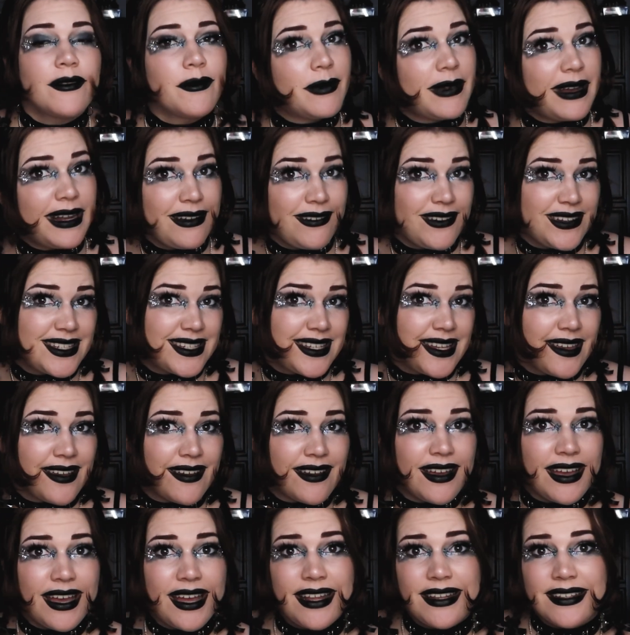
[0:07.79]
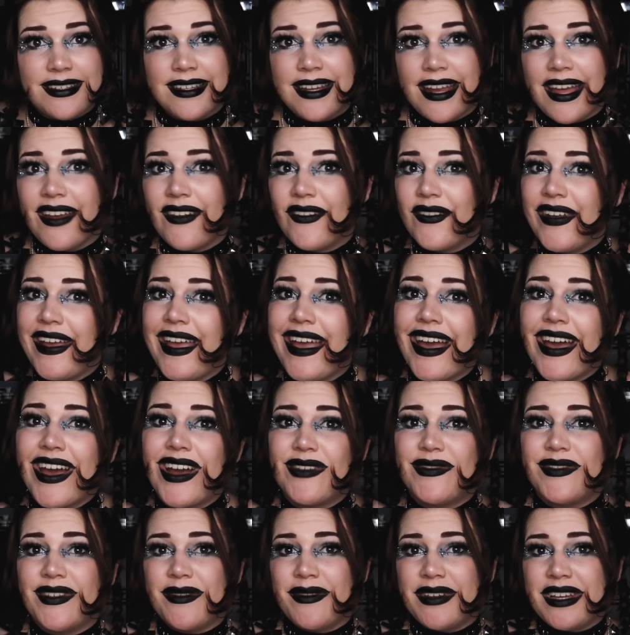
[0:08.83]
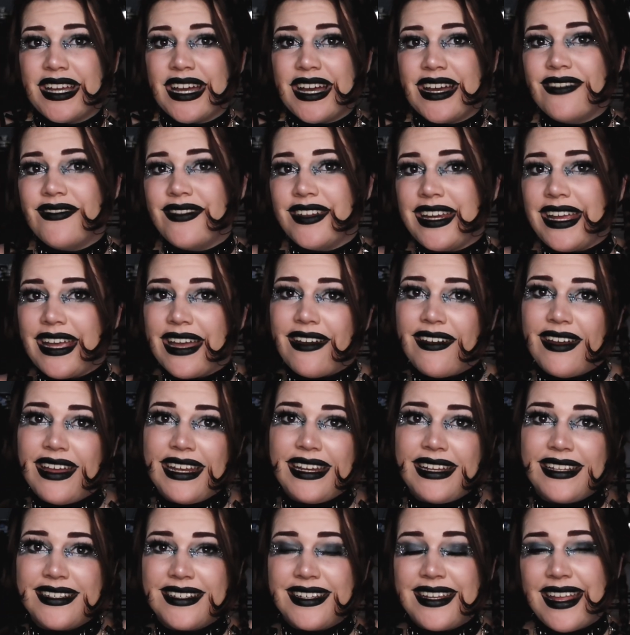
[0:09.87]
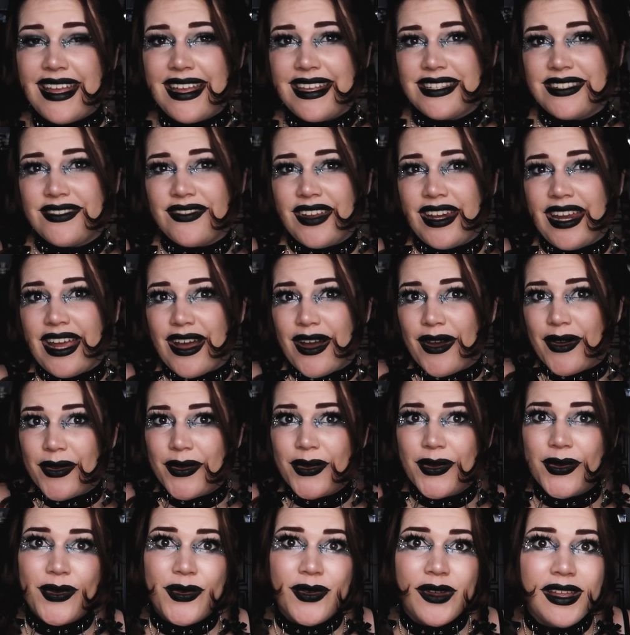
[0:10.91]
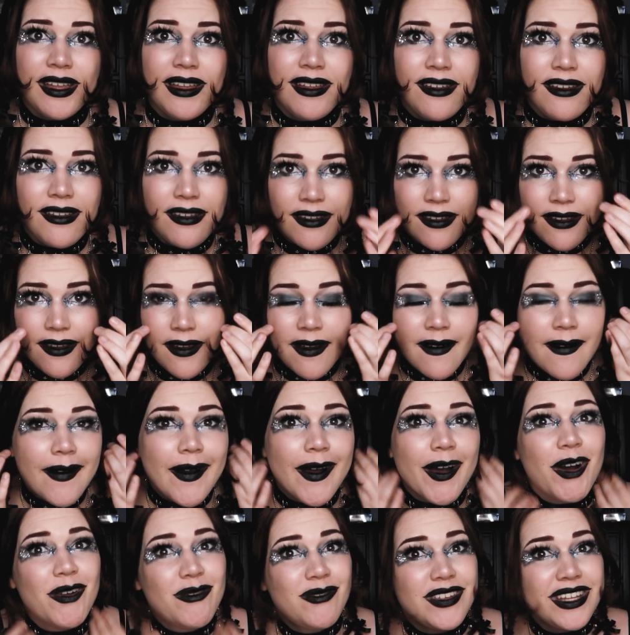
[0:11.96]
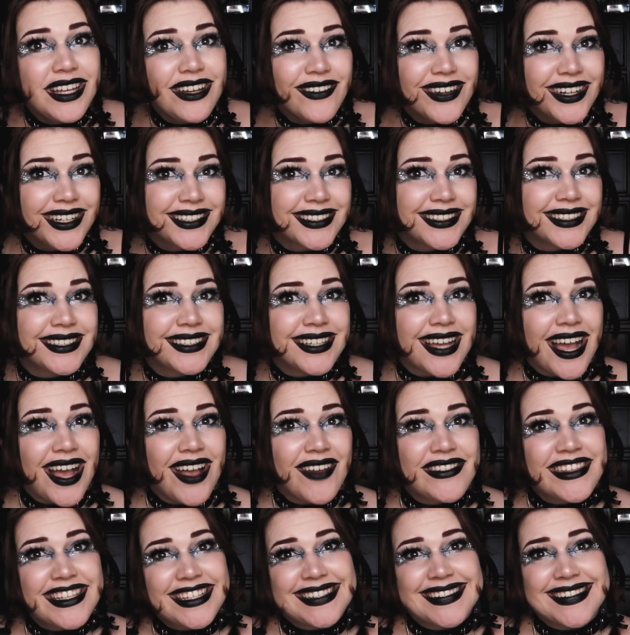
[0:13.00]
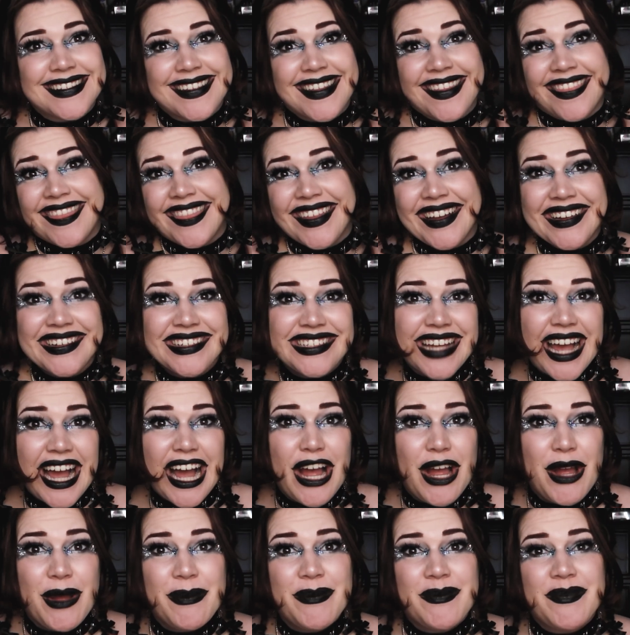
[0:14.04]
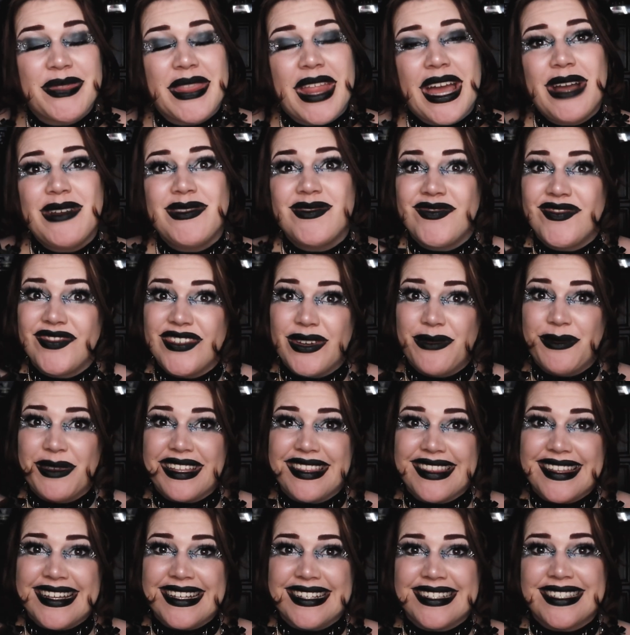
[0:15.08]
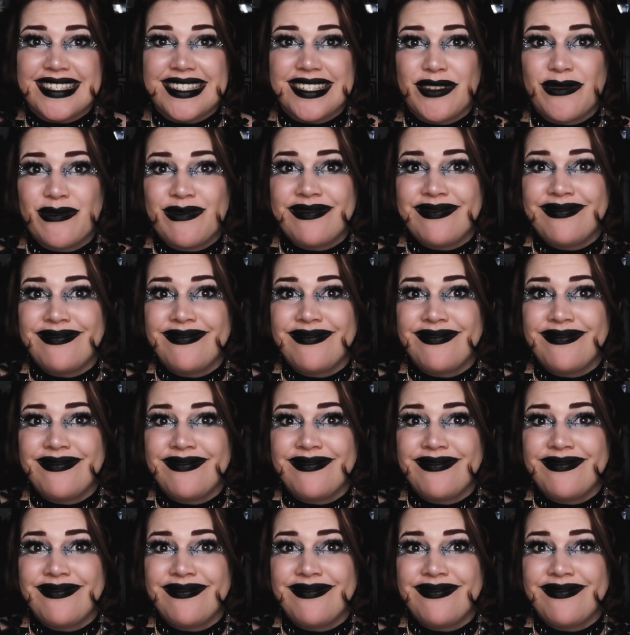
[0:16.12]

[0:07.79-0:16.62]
My name is Taylor and today we are filming a video, and in today's video, hopefully it works this time. This is the third time I'm filming this.